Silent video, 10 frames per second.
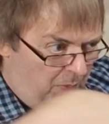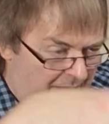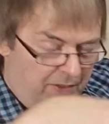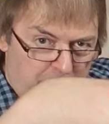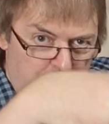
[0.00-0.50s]

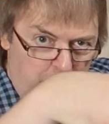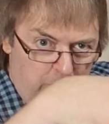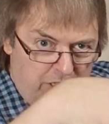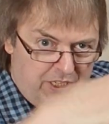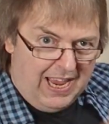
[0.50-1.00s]
way the
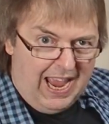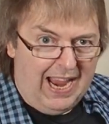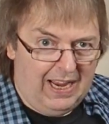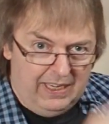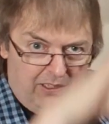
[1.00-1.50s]
two just
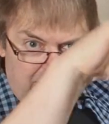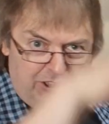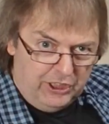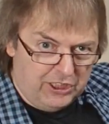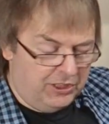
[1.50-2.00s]
hang, you can
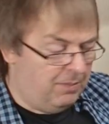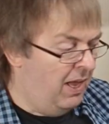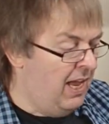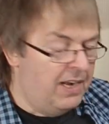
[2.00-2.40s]
adjust them.